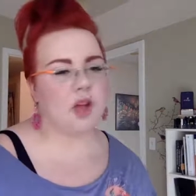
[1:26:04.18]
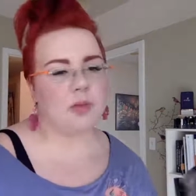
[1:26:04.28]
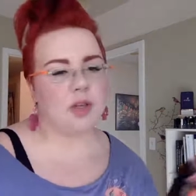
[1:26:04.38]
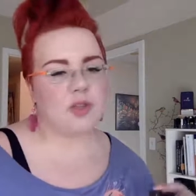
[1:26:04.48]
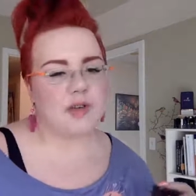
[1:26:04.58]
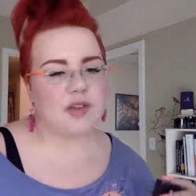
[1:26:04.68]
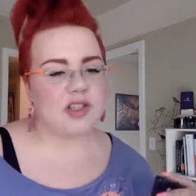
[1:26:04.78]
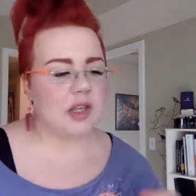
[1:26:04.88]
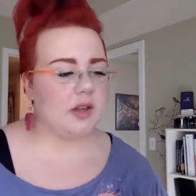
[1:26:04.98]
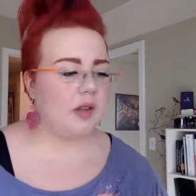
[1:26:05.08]

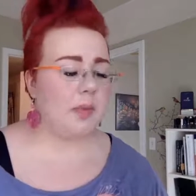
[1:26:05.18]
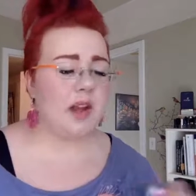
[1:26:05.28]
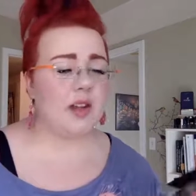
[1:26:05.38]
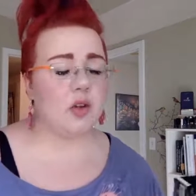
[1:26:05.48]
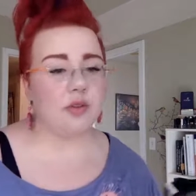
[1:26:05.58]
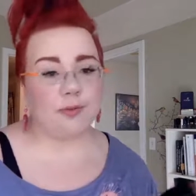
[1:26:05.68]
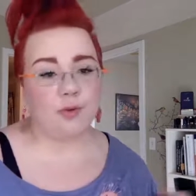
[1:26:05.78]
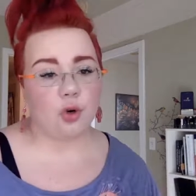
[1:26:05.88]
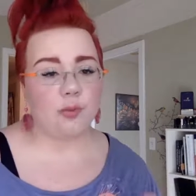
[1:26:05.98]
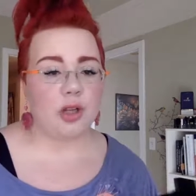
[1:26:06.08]
MW17, depending on the
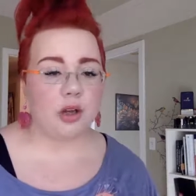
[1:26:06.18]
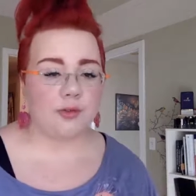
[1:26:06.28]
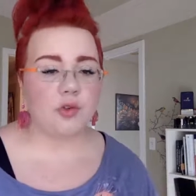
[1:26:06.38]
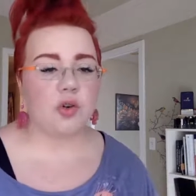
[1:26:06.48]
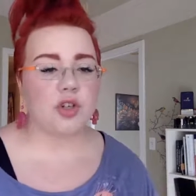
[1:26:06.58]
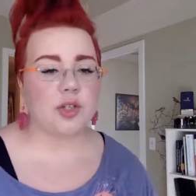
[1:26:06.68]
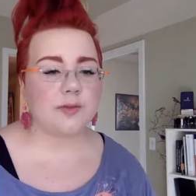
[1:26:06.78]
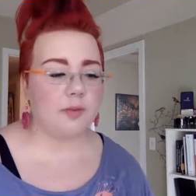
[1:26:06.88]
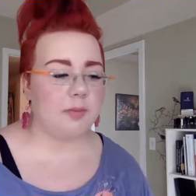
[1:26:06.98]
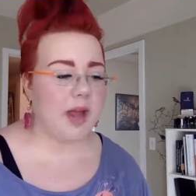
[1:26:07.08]
formula, of course,
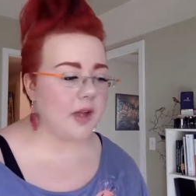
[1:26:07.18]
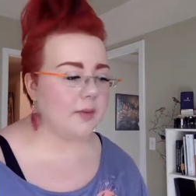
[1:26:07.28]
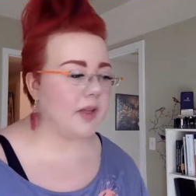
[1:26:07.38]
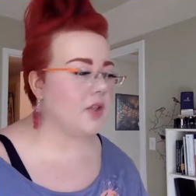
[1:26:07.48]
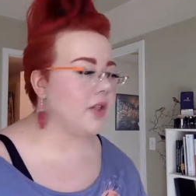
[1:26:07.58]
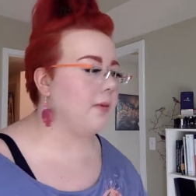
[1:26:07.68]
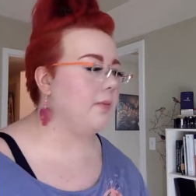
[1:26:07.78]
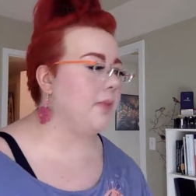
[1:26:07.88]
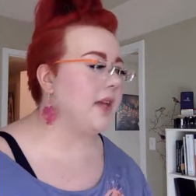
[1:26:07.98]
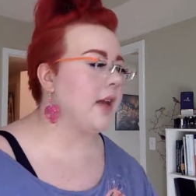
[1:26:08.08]
from MAC, because if you
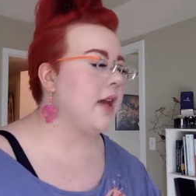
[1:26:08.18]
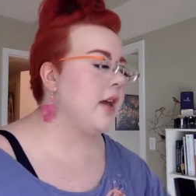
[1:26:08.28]
pick